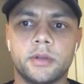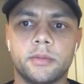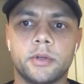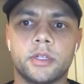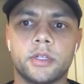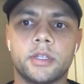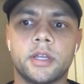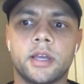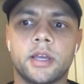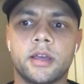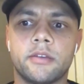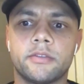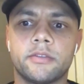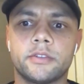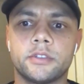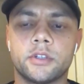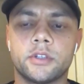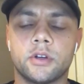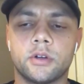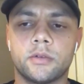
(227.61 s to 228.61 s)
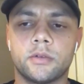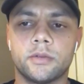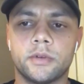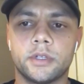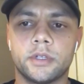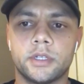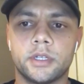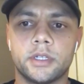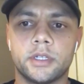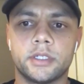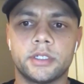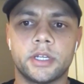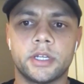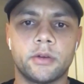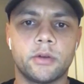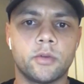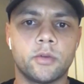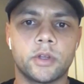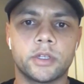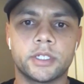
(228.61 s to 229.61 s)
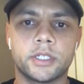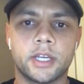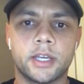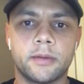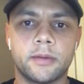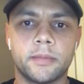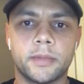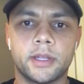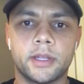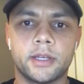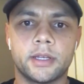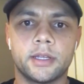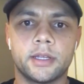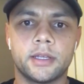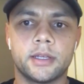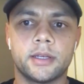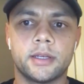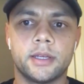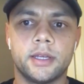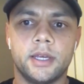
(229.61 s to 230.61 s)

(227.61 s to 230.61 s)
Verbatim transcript: But I've talked with uh, Terry one time, and uh,